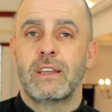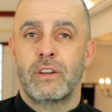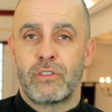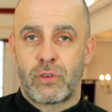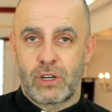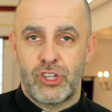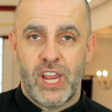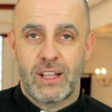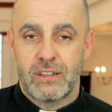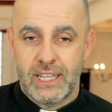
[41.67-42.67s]
for a
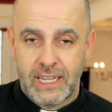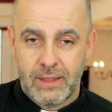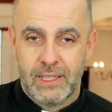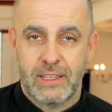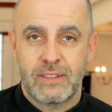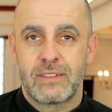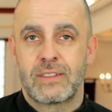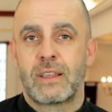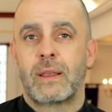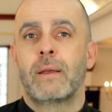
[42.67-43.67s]
channel like this
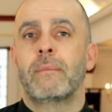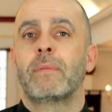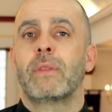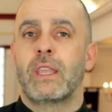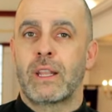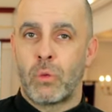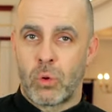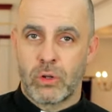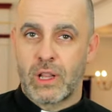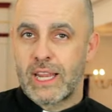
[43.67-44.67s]
in a
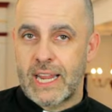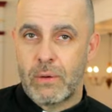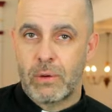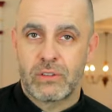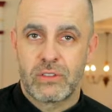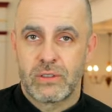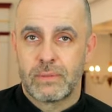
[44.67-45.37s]
world like ours.